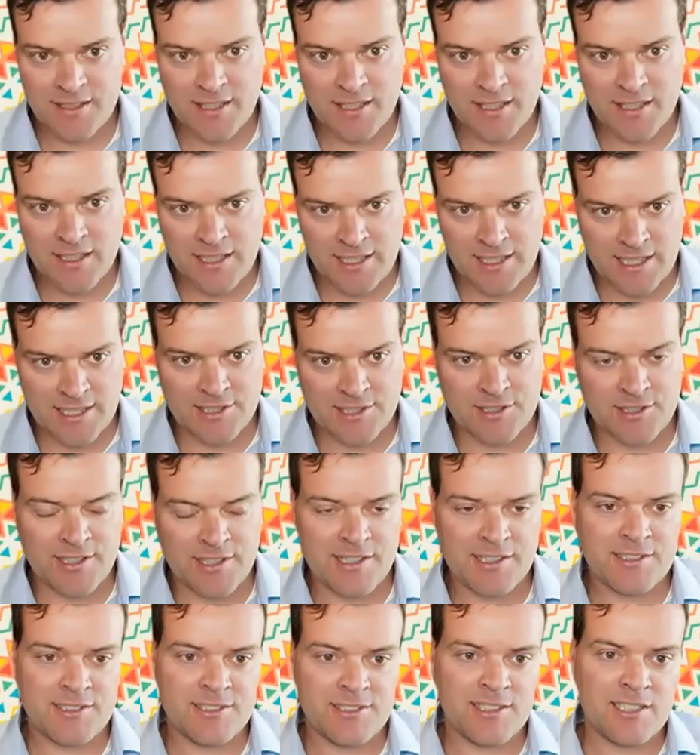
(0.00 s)
an
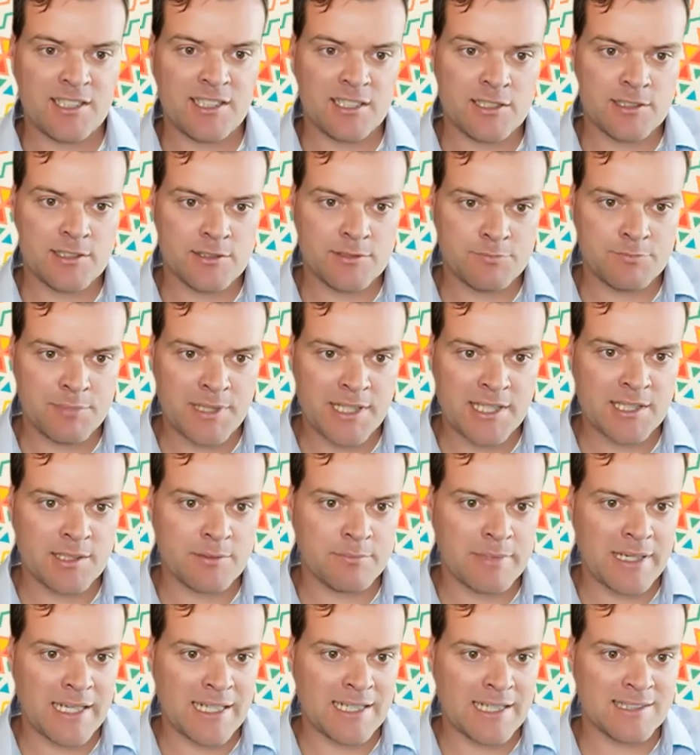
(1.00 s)
education and you pay them
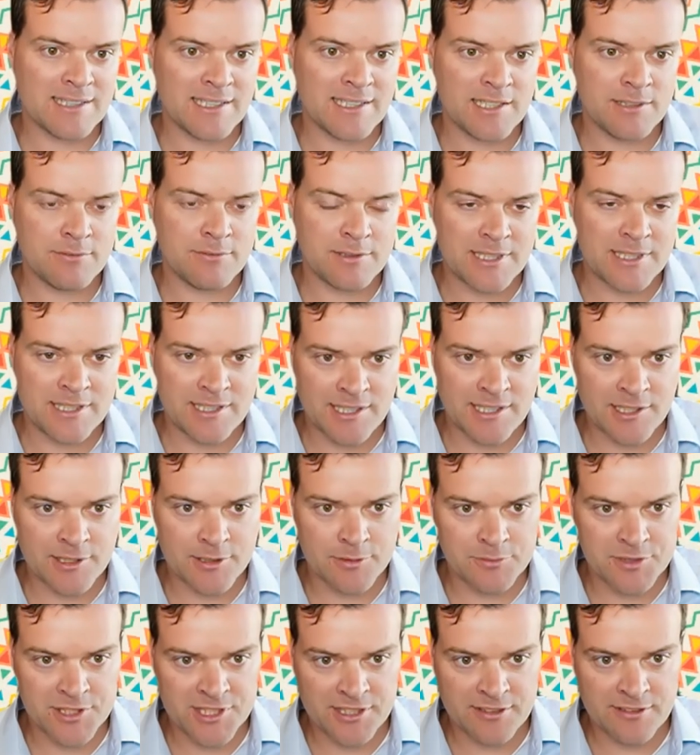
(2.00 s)
back later with an
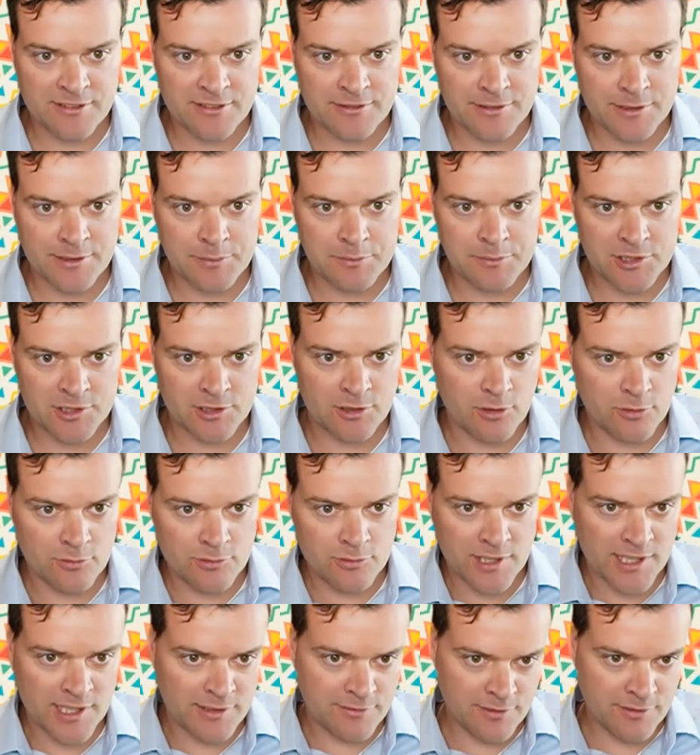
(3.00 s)
income share agreement. So
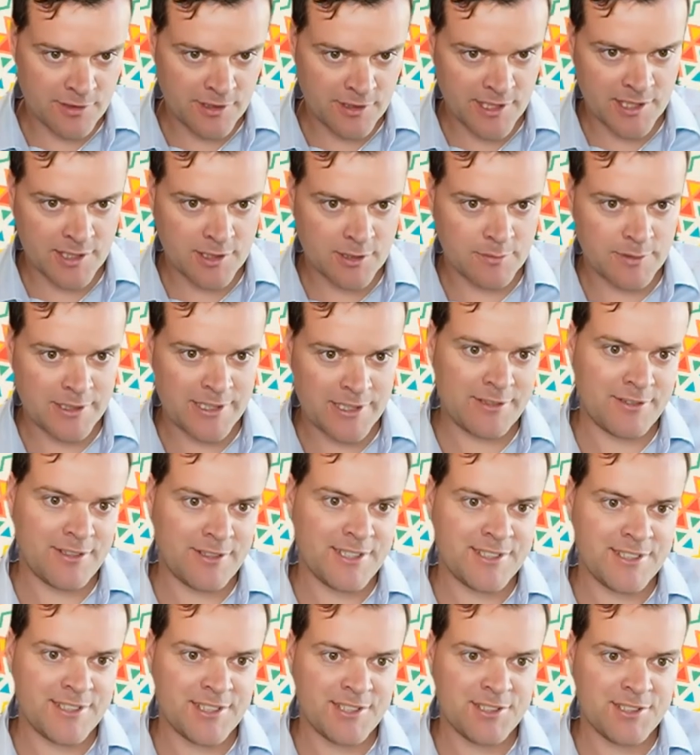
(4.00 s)
only if your income
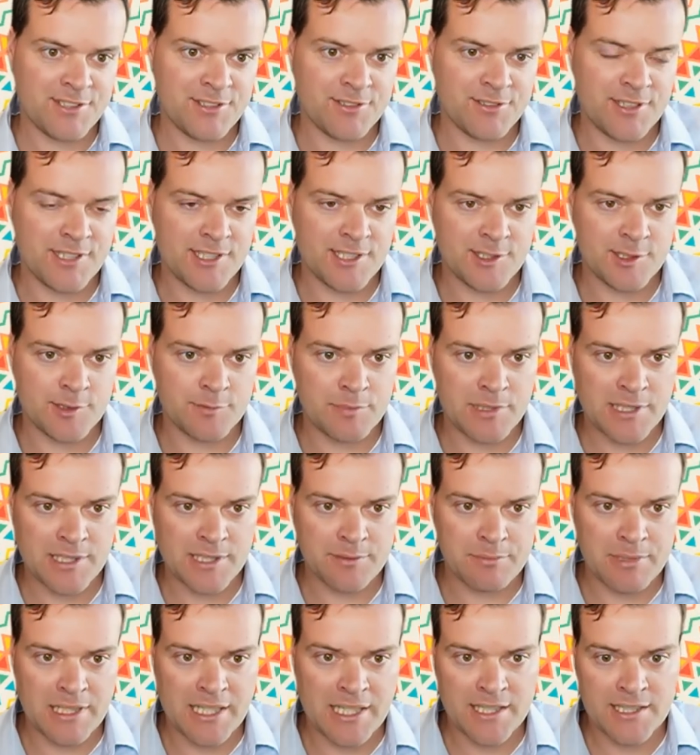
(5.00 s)
increases do you need to pay
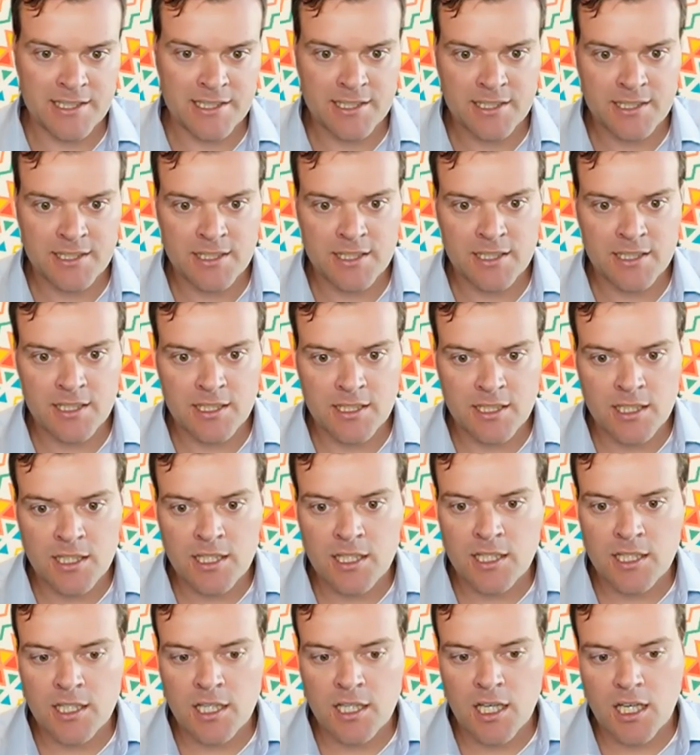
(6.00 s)
back.
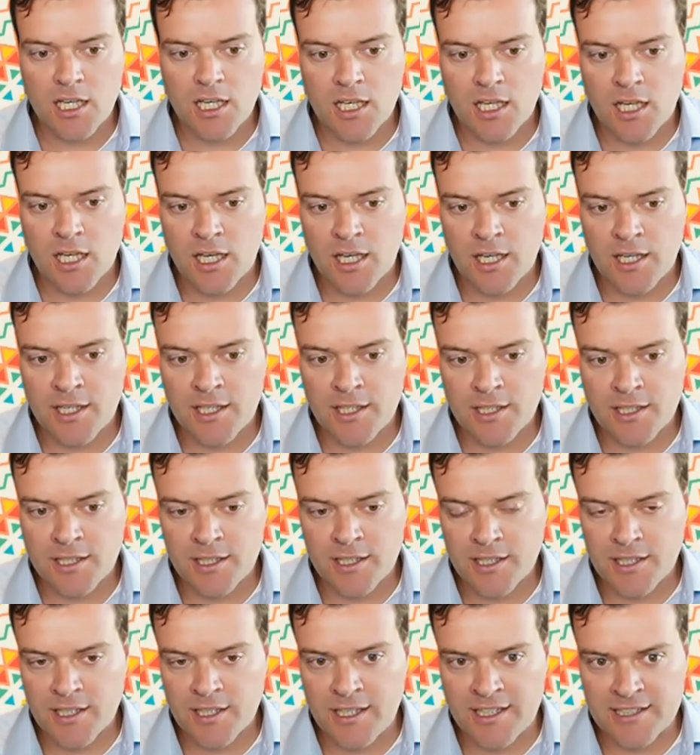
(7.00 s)
I
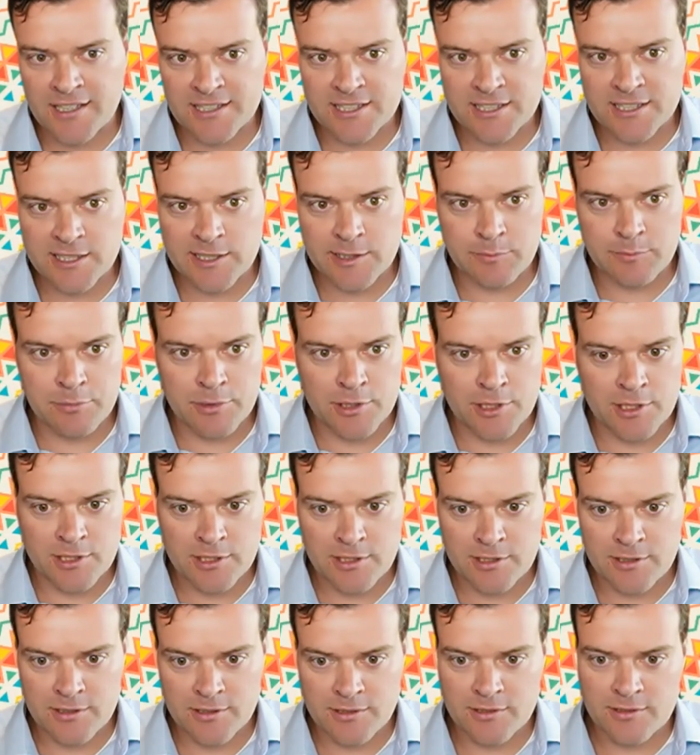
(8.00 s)
actually
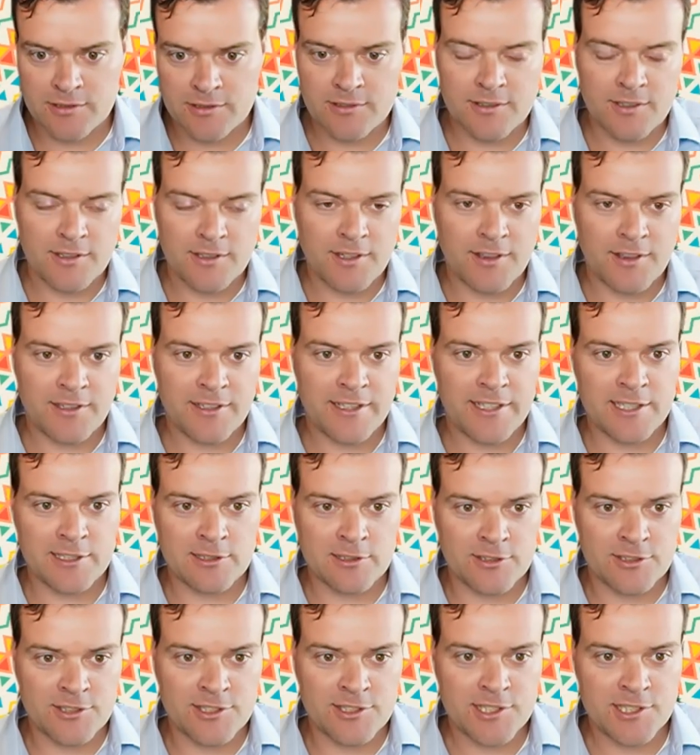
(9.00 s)
bought 3
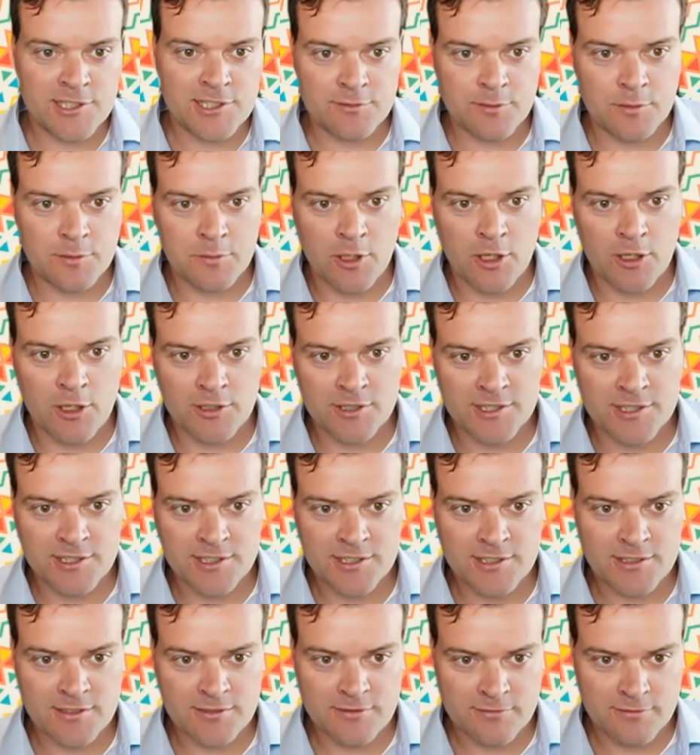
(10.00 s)
lunches from
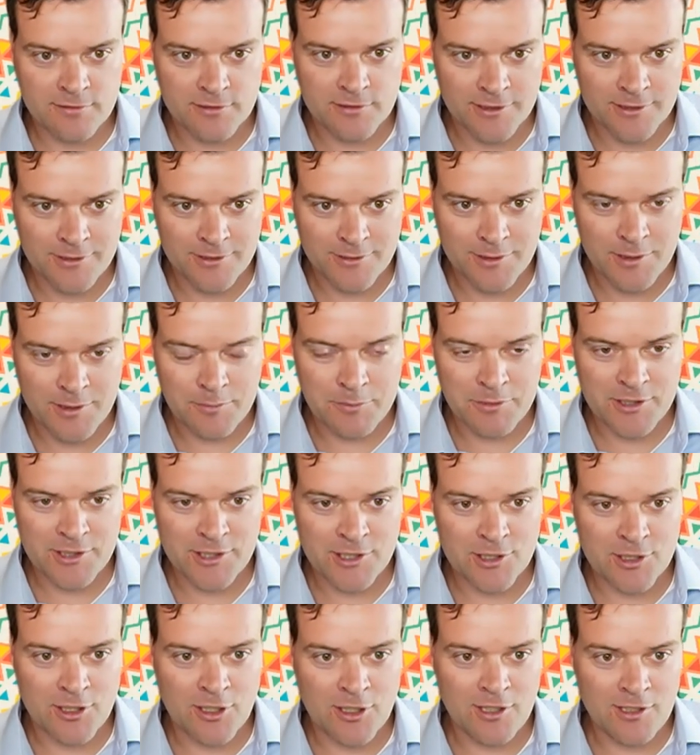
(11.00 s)
Austin for $1
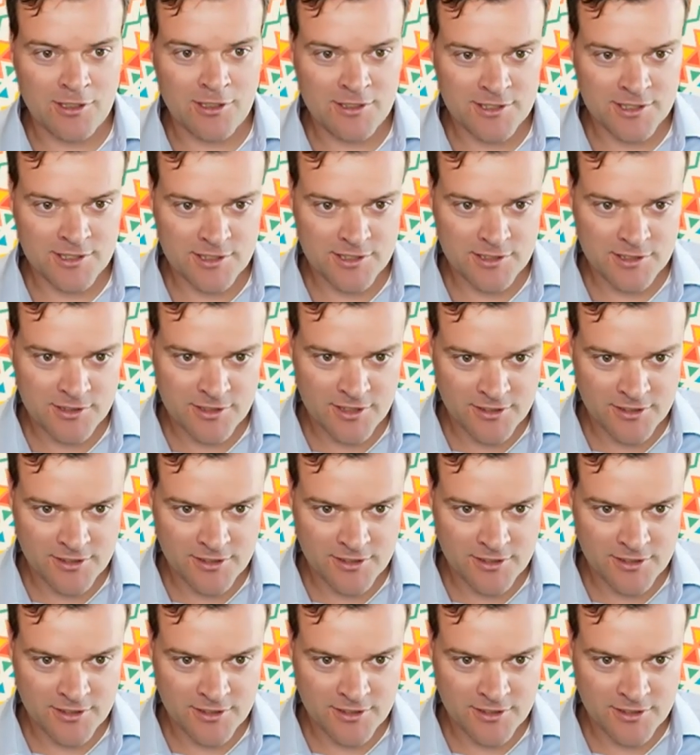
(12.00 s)
million so